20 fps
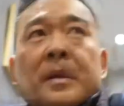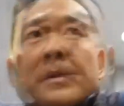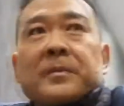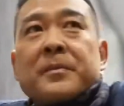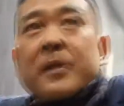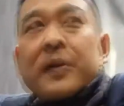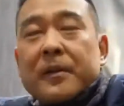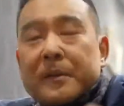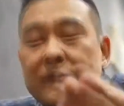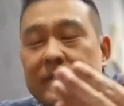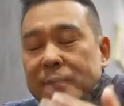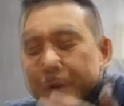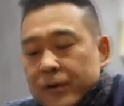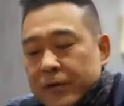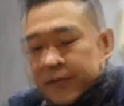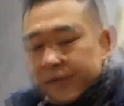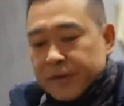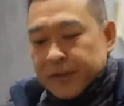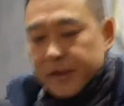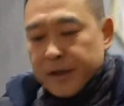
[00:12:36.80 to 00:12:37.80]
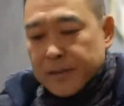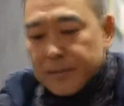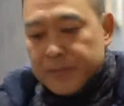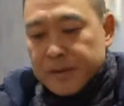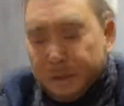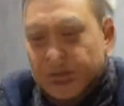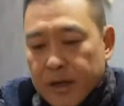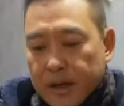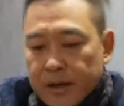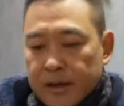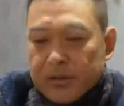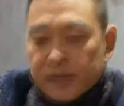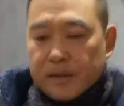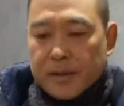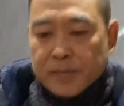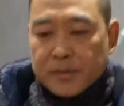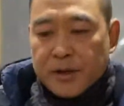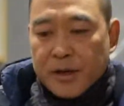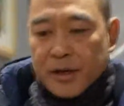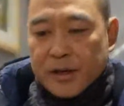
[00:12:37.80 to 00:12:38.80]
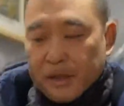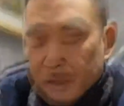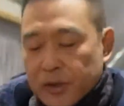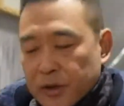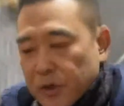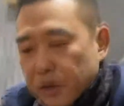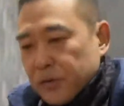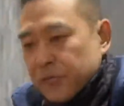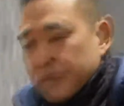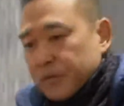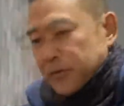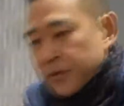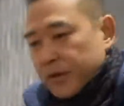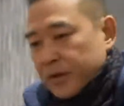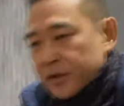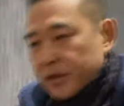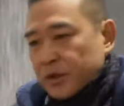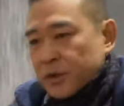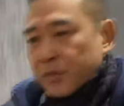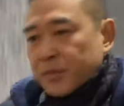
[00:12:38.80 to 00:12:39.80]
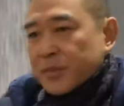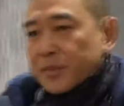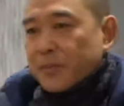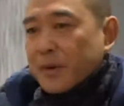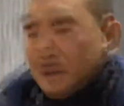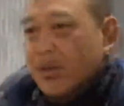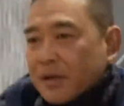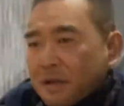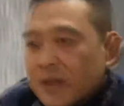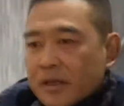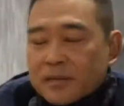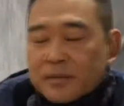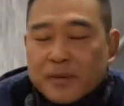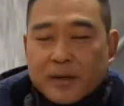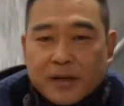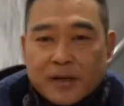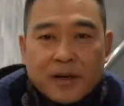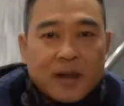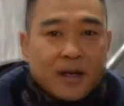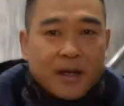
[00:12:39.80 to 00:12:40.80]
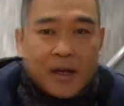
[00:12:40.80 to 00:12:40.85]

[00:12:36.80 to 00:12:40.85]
Probably you've seen some Chinese tofu in the supermarkets, but